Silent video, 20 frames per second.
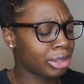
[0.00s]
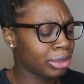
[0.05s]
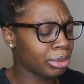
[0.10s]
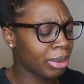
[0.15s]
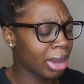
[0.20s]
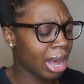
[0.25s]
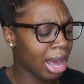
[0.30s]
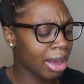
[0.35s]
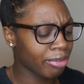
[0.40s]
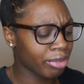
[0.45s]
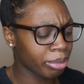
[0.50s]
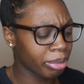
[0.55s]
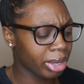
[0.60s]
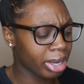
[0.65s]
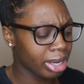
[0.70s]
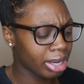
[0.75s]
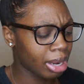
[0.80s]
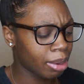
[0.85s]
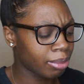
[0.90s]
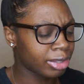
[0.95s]
too high for
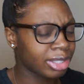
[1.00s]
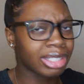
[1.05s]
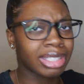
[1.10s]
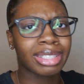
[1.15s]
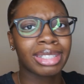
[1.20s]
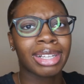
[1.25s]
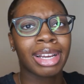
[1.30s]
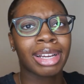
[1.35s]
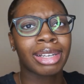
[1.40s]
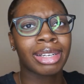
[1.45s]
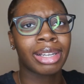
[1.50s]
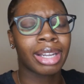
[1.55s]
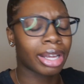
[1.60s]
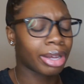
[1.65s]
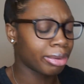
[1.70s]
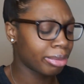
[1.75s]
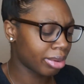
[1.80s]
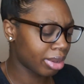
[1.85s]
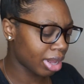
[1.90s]
me and I was just like, no.